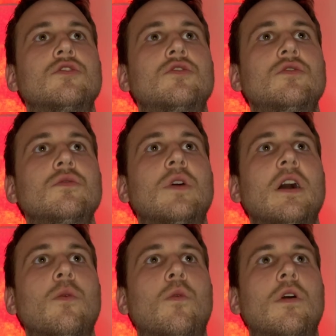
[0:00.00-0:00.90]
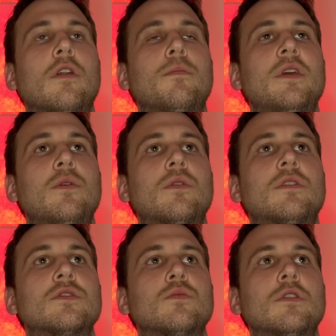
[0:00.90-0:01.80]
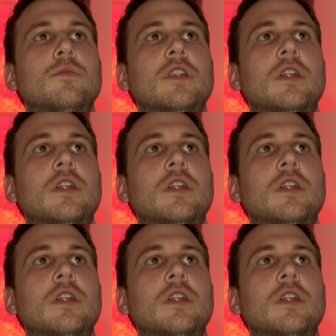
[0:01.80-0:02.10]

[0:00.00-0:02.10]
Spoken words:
do I want to be with this woman